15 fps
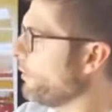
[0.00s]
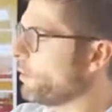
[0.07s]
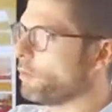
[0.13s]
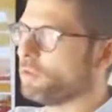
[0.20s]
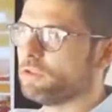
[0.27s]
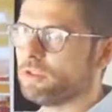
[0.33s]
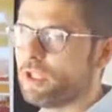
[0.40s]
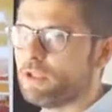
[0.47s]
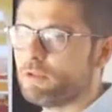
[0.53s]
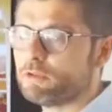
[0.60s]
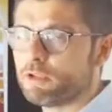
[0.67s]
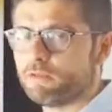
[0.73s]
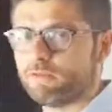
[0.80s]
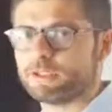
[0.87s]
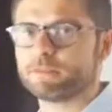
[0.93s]
the
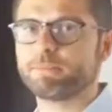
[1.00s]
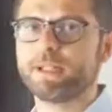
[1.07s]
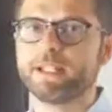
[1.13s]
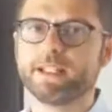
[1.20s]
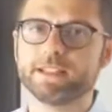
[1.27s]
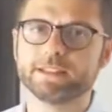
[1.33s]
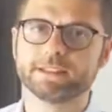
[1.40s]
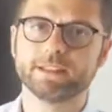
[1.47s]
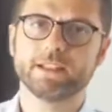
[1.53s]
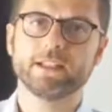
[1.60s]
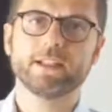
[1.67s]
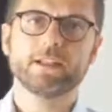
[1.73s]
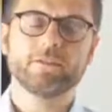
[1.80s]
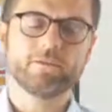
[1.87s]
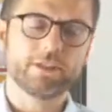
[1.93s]
continuity of the space
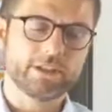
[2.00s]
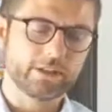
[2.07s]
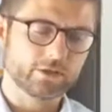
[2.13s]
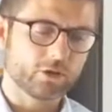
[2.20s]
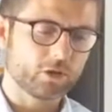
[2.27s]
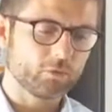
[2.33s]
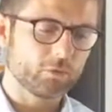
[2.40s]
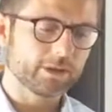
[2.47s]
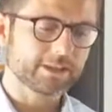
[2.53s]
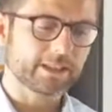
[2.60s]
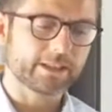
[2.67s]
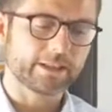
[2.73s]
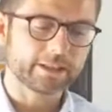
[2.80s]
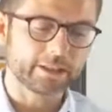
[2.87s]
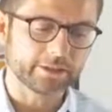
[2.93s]
that is always a
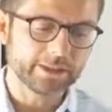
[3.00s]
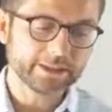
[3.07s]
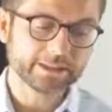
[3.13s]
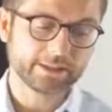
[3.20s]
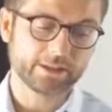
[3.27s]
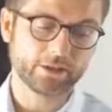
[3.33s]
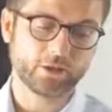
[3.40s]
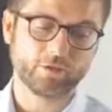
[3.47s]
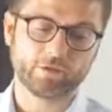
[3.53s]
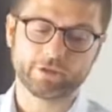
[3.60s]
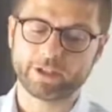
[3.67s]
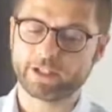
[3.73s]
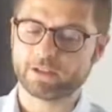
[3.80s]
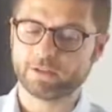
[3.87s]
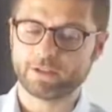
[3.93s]
characteristic of
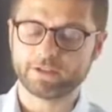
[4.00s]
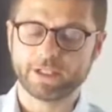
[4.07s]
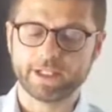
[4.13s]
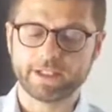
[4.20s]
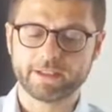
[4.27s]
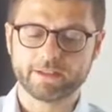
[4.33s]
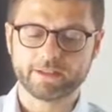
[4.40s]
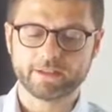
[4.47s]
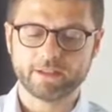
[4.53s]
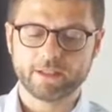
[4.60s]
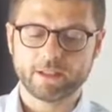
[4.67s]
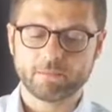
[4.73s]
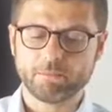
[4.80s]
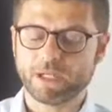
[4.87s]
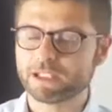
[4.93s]
Frank Lloyd Wright,
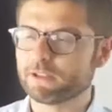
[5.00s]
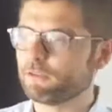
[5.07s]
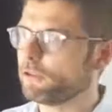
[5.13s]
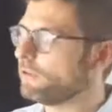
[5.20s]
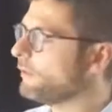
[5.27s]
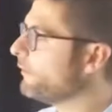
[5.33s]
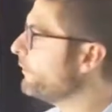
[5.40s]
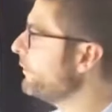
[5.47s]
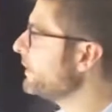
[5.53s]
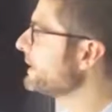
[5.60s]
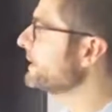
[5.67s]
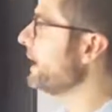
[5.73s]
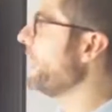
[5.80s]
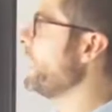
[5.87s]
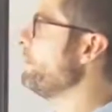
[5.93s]
but for the
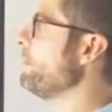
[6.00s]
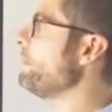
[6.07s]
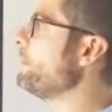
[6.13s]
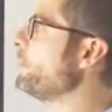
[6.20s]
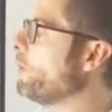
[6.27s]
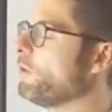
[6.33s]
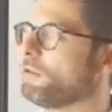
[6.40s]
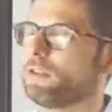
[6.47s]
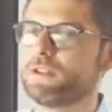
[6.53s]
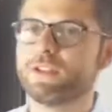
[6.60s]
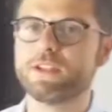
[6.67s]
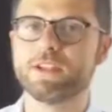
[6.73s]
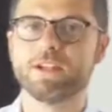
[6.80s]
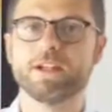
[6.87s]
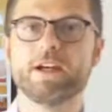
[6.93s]
first time brought
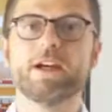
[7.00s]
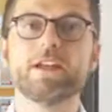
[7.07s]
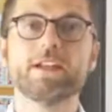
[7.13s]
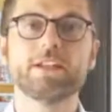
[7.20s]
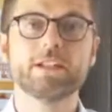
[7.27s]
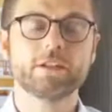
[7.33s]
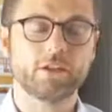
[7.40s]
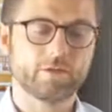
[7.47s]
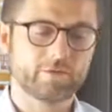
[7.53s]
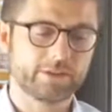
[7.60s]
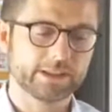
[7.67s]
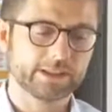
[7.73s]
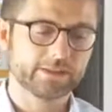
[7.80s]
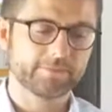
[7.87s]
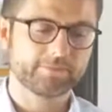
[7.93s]
here in an
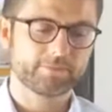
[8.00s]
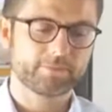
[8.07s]
office.